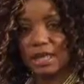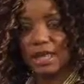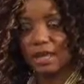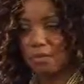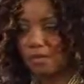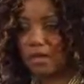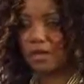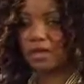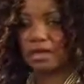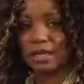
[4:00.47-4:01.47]
and
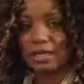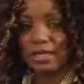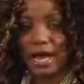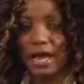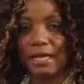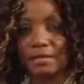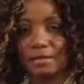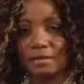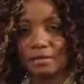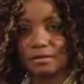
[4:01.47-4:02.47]
America
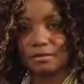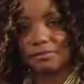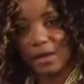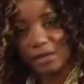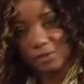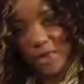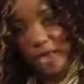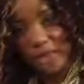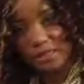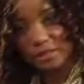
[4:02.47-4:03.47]
not fight
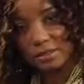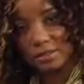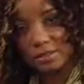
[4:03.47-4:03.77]
back.